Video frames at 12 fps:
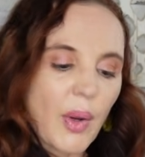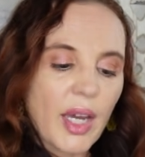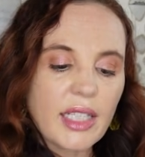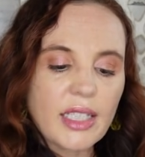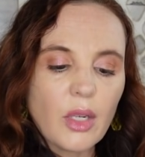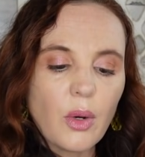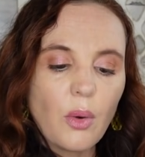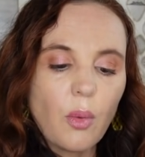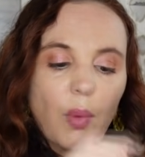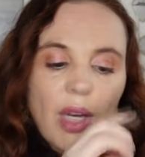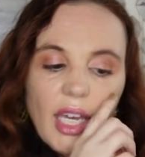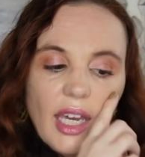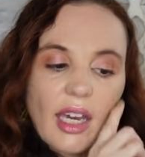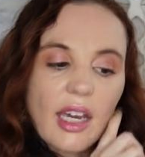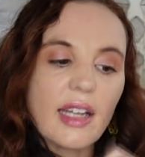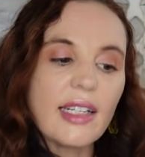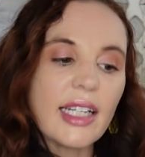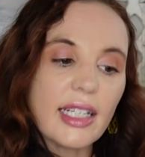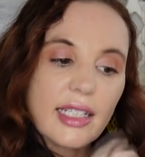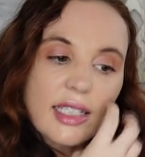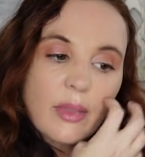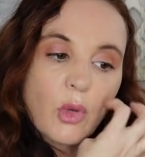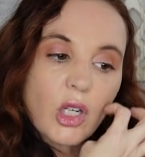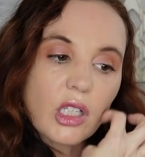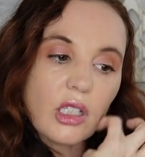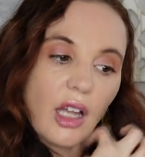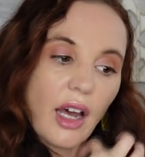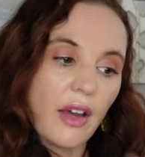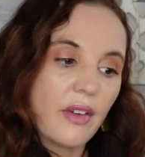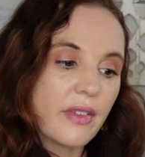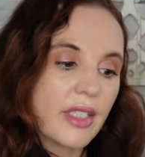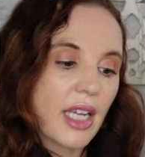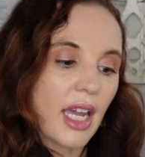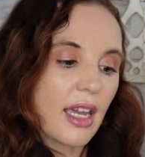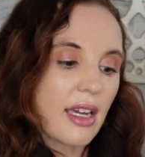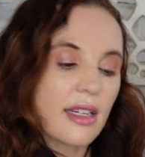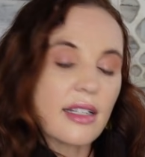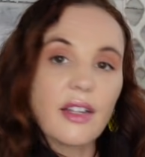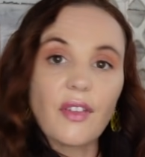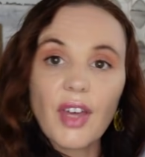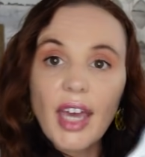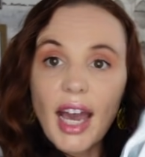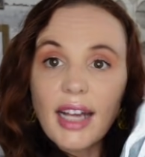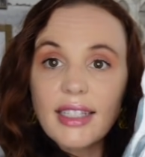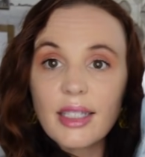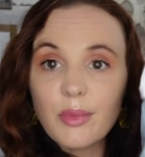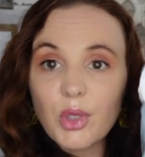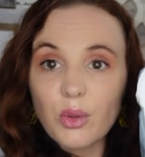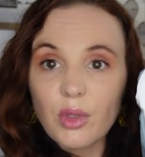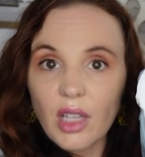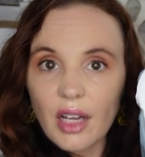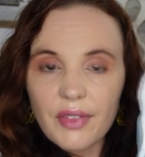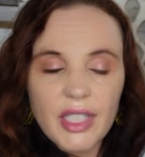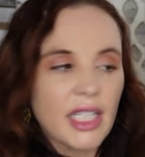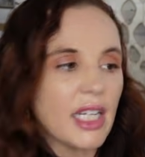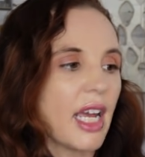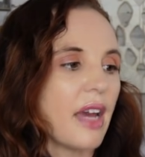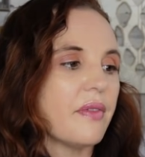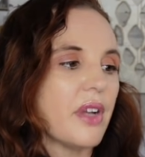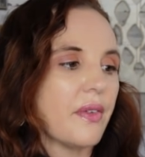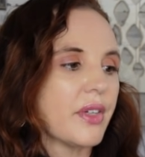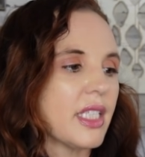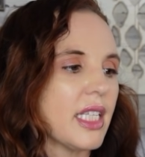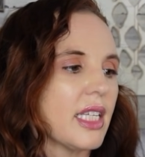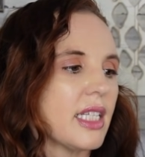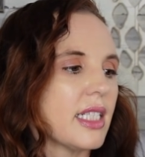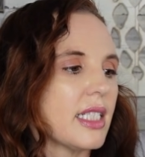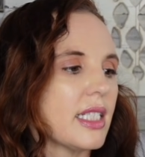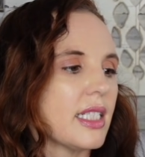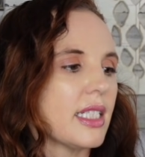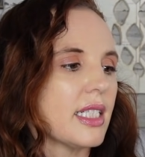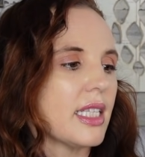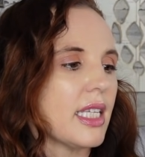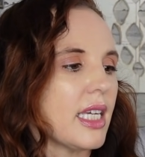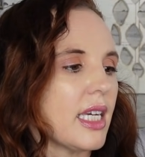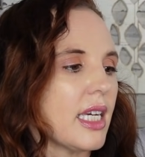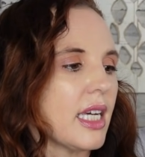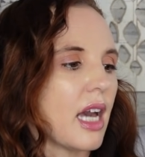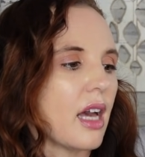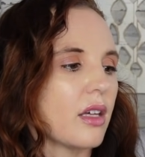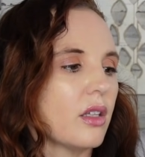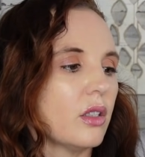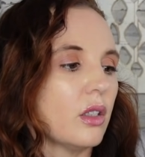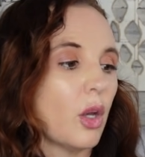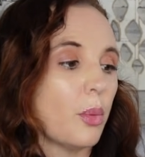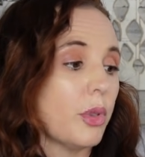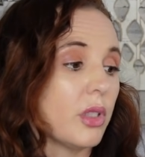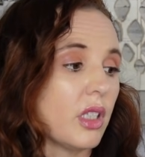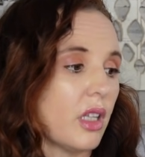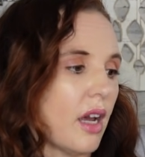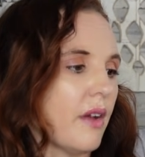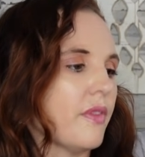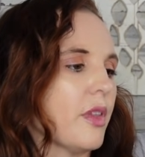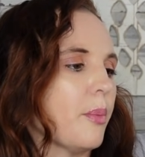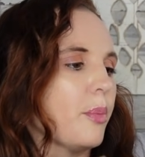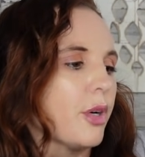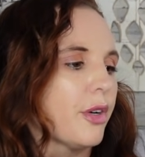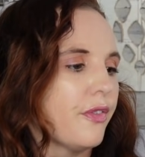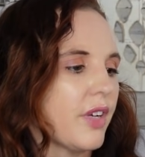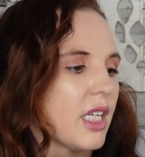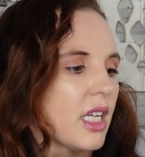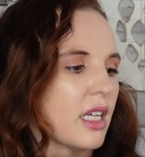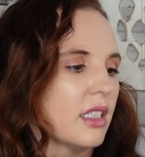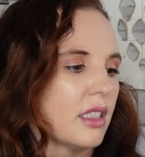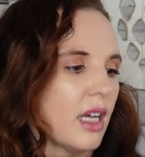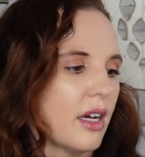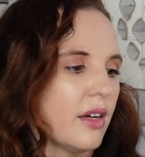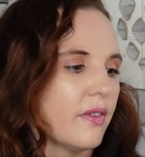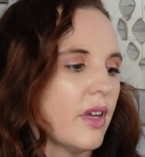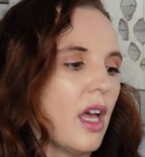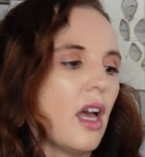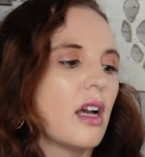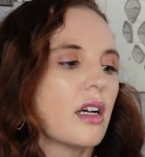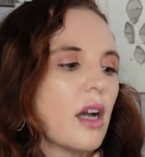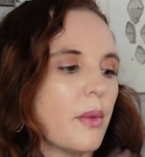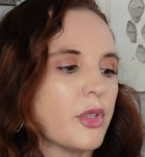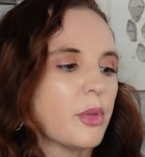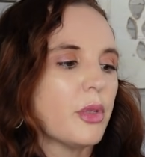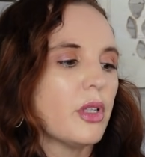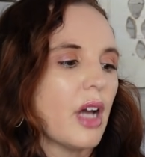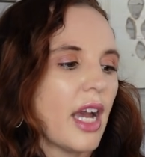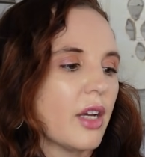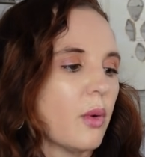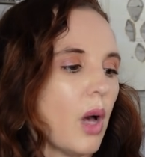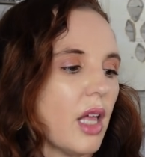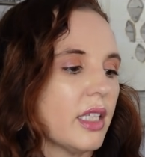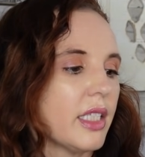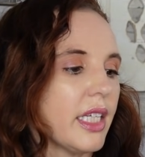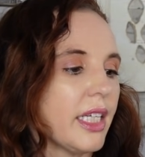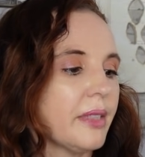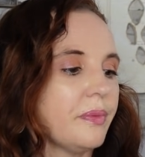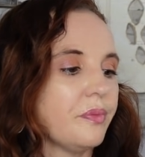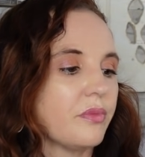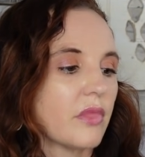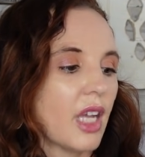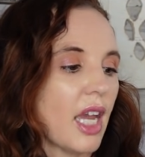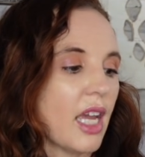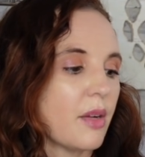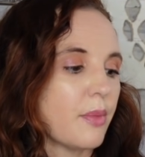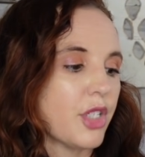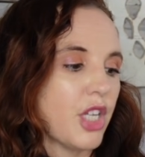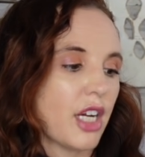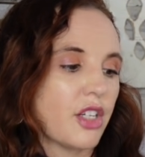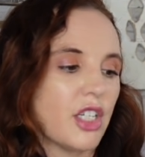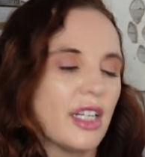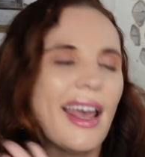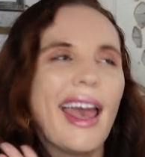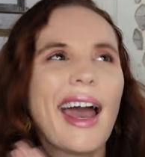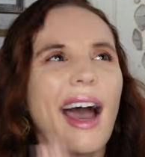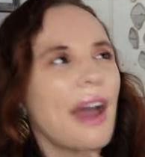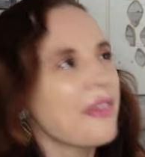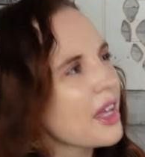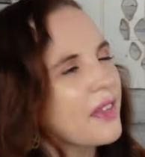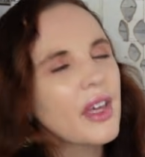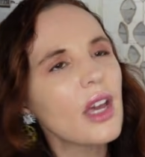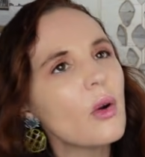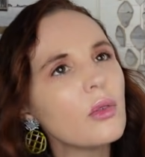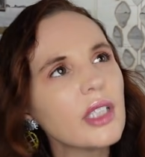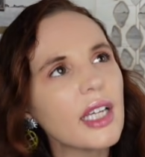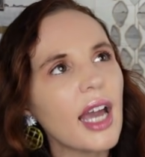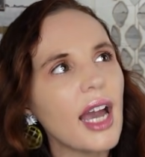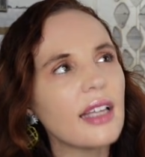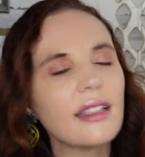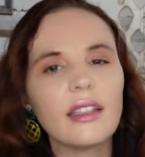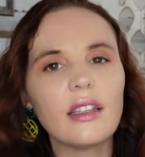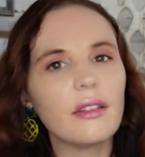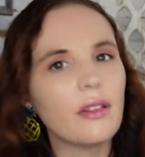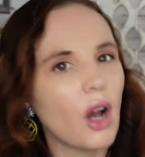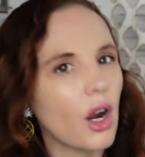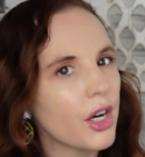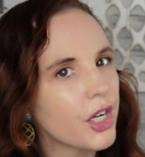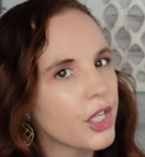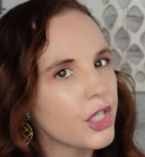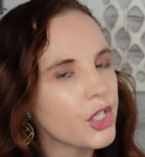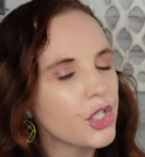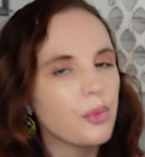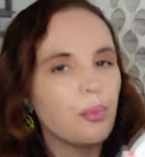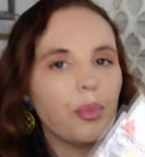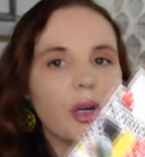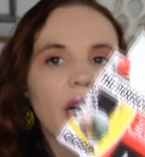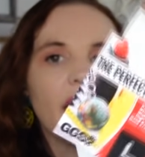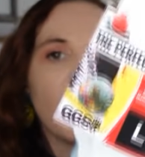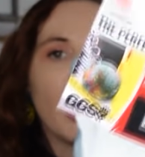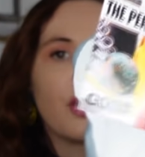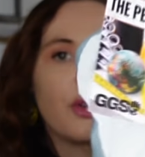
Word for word: Okay, so we needed some more gloves and they had some new gloves today. I've never seen this. This is the Global Glove, the perfect glove. Comfortable, high quality hand protection. I think they only had large, but I